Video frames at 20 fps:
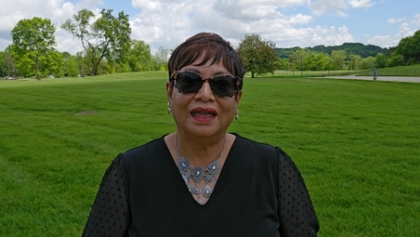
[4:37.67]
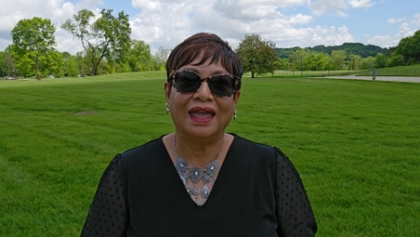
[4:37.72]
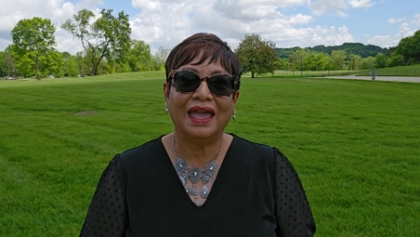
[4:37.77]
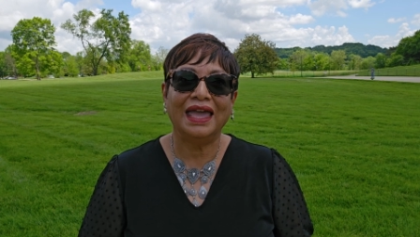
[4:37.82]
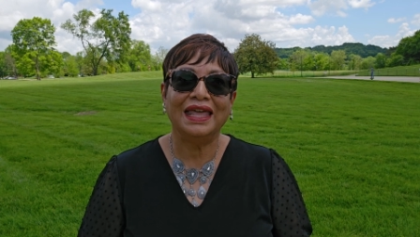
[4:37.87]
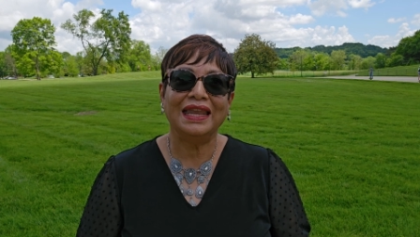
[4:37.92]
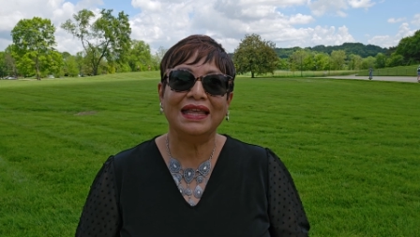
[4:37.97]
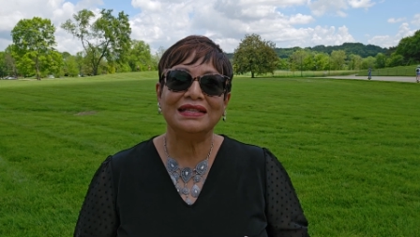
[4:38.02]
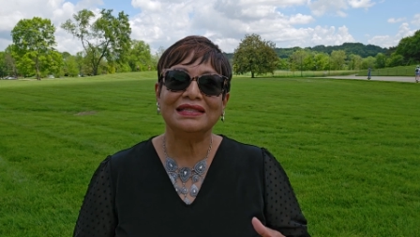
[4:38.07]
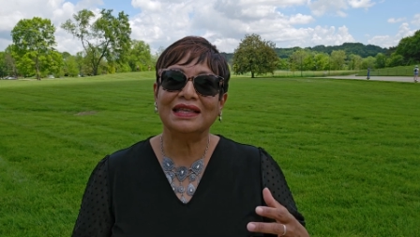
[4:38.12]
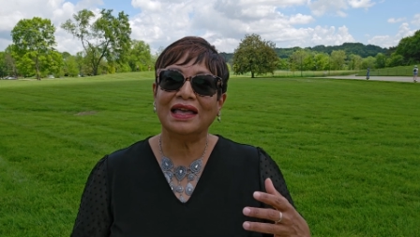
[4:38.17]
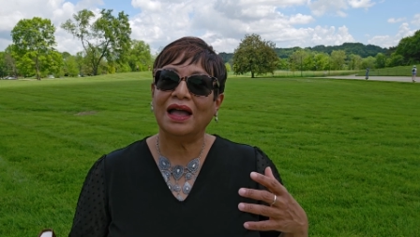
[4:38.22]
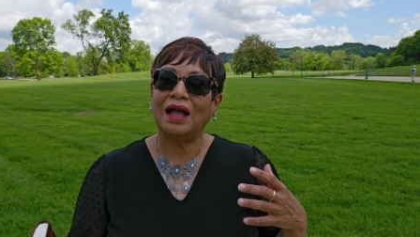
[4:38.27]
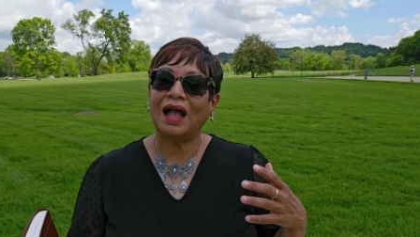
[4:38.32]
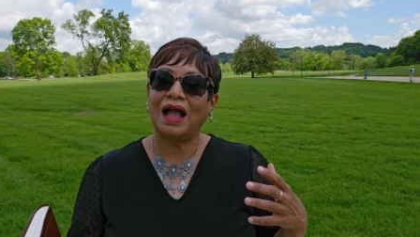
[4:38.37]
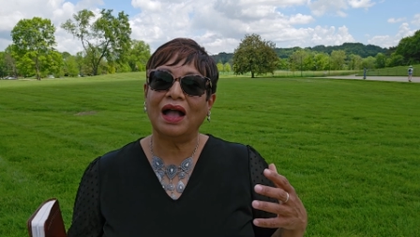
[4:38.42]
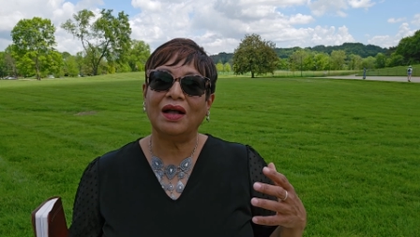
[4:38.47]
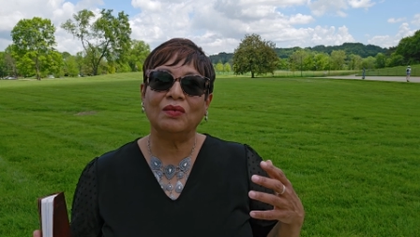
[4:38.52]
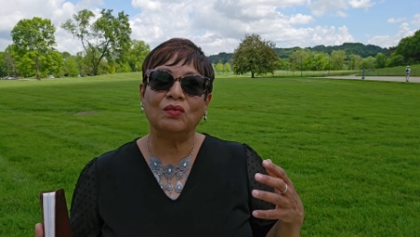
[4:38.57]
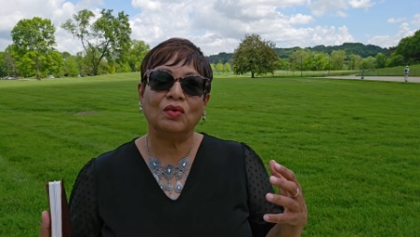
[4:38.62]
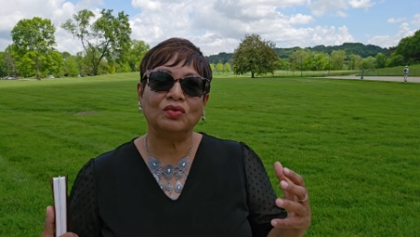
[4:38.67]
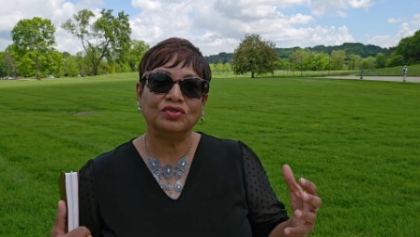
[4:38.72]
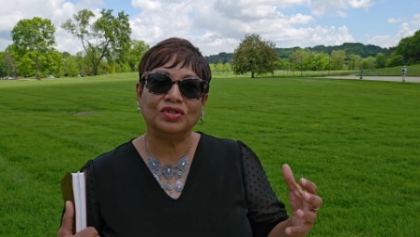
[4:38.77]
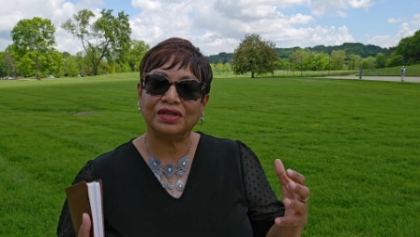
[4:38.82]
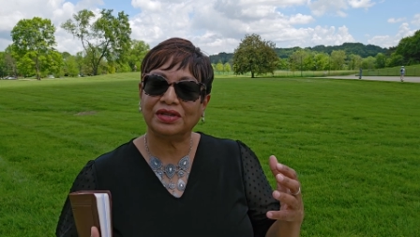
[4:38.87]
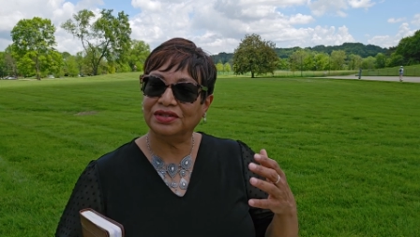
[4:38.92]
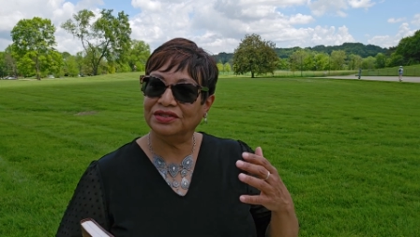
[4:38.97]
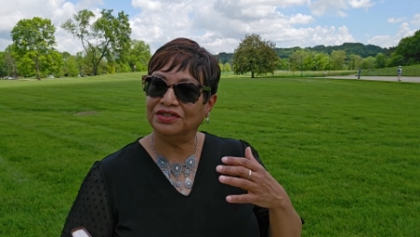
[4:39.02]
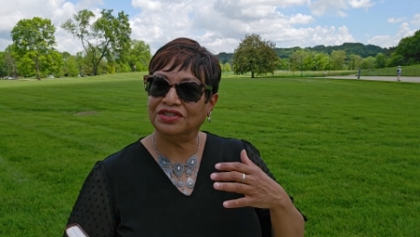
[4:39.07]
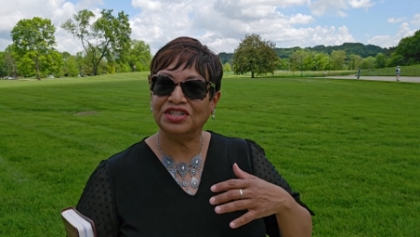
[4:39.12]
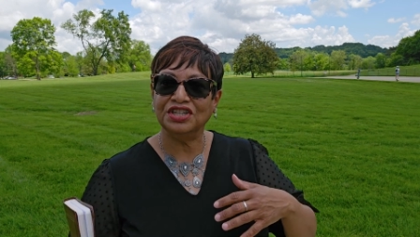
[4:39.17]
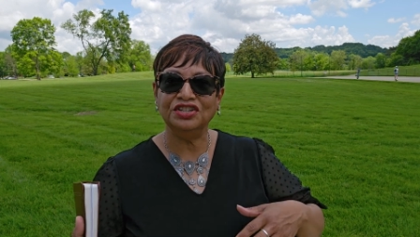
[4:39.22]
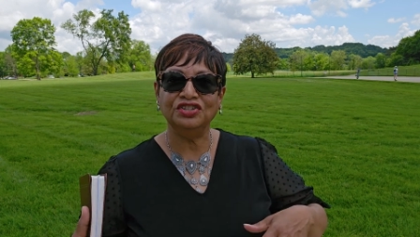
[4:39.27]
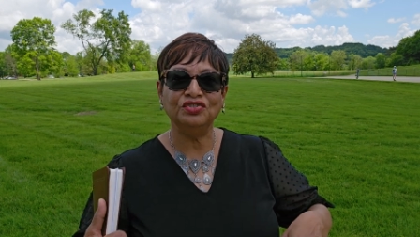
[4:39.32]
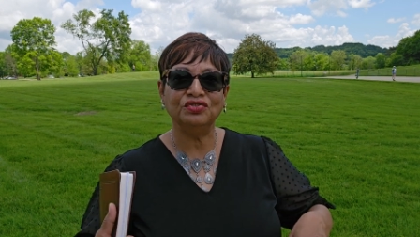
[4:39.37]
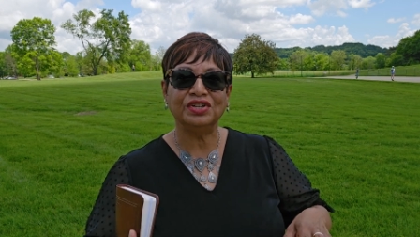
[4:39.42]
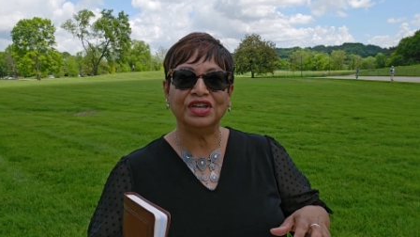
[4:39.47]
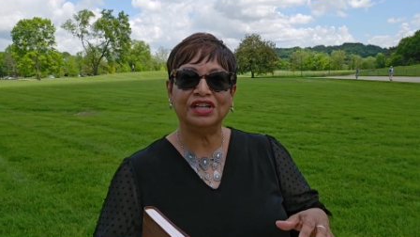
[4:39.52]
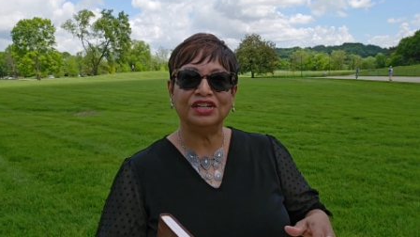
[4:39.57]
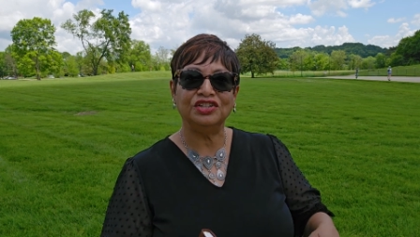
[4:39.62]
And as I
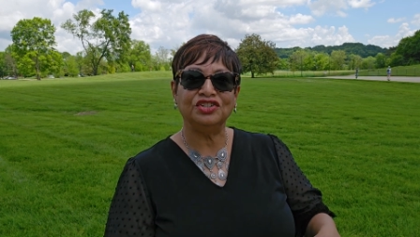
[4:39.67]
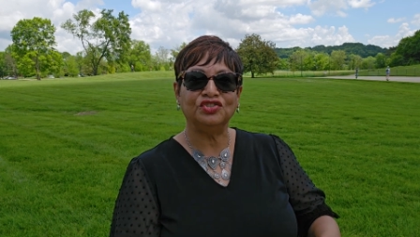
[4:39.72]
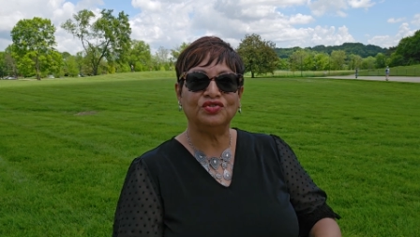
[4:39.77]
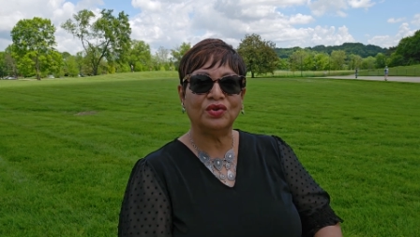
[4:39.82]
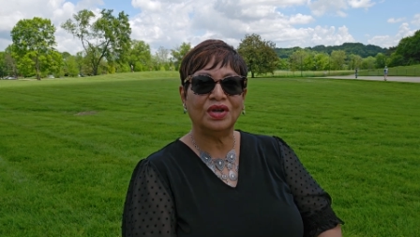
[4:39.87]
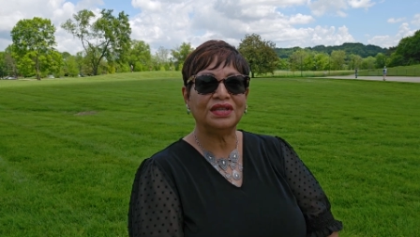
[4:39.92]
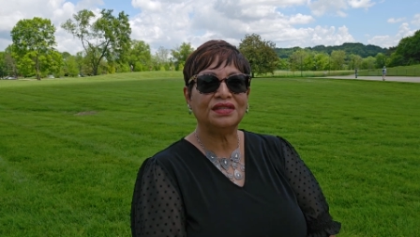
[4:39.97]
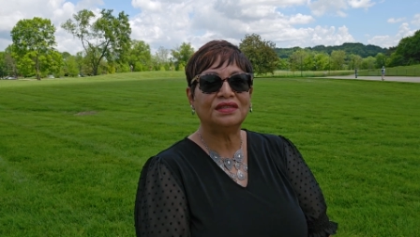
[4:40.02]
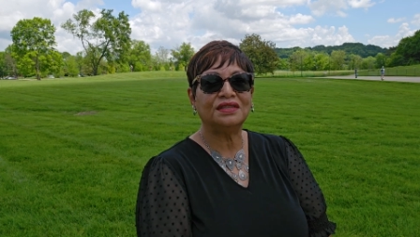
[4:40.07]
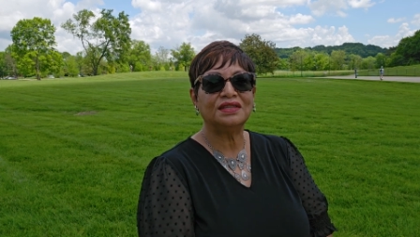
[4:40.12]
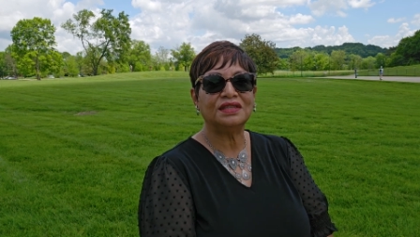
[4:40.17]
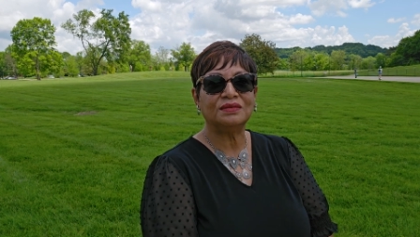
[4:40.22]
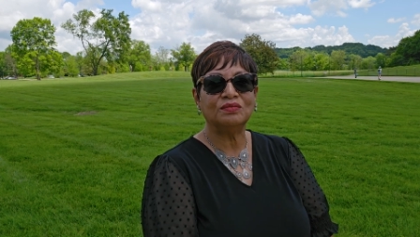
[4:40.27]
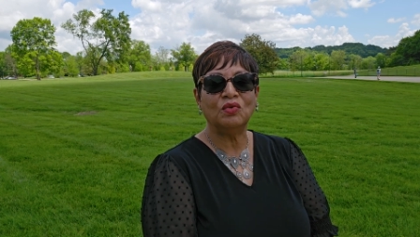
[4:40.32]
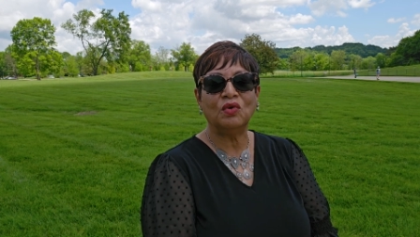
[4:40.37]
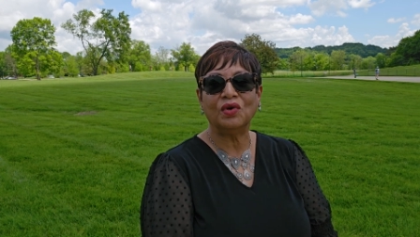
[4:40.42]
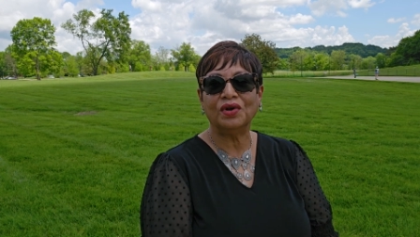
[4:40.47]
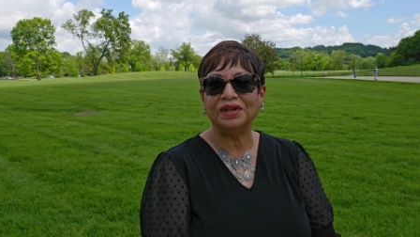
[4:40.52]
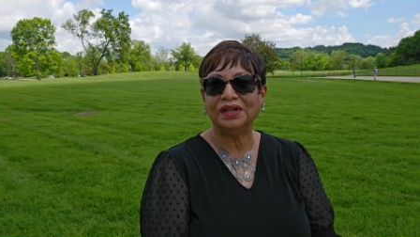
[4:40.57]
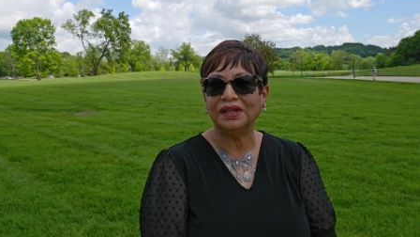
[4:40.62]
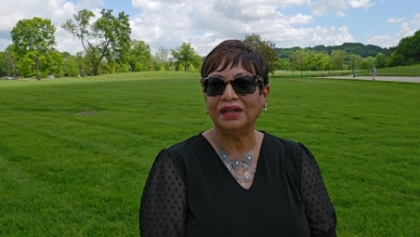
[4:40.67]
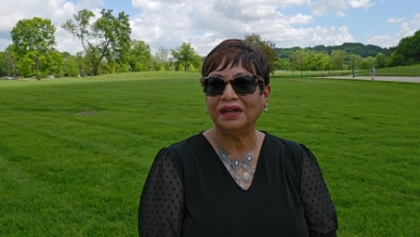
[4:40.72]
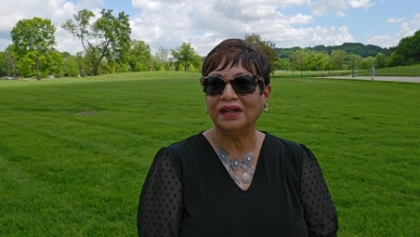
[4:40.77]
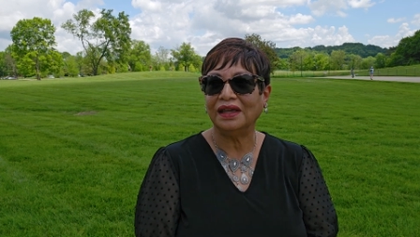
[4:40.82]
continued getting dressed this morning,